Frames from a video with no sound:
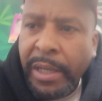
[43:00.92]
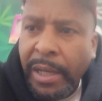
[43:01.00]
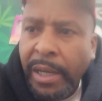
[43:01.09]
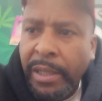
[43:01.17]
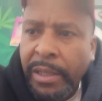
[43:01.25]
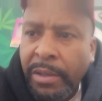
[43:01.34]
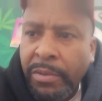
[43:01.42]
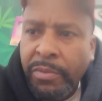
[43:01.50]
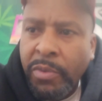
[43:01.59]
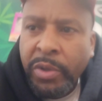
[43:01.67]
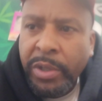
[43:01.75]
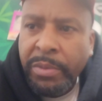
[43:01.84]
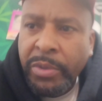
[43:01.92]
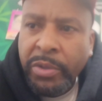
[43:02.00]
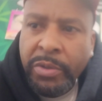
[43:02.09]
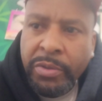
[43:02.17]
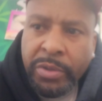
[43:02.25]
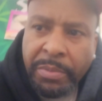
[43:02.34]
I, I don't want him to
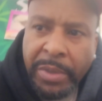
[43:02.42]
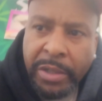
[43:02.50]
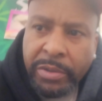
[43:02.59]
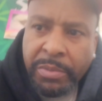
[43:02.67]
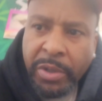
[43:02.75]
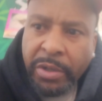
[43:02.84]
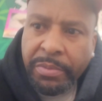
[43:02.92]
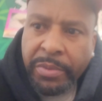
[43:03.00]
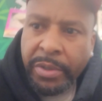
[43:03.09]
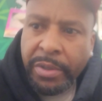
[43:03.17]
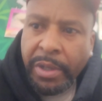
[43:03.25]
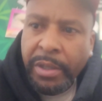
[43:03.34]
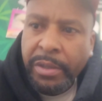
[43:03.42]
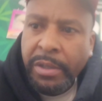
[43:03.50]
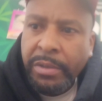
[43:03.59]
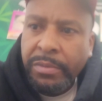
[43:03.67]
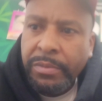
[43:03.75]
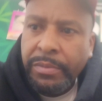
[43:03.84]
lose the Madrimov, bro. I
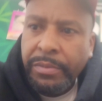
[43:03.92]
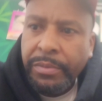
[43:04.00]
don't.